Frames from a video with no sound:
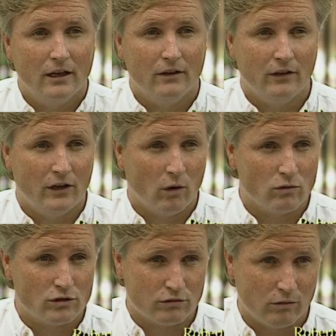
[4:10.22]
They
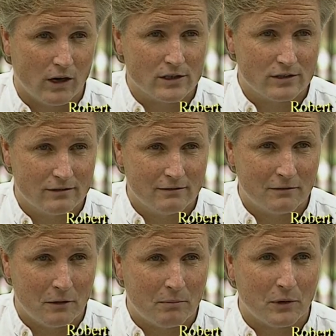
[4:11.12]
don't trust
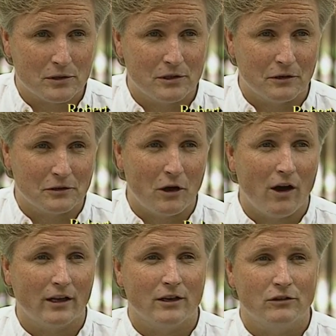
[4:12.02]
the person they're
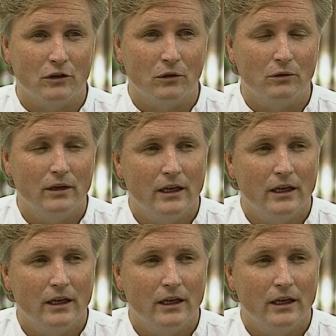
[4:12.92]
talking to.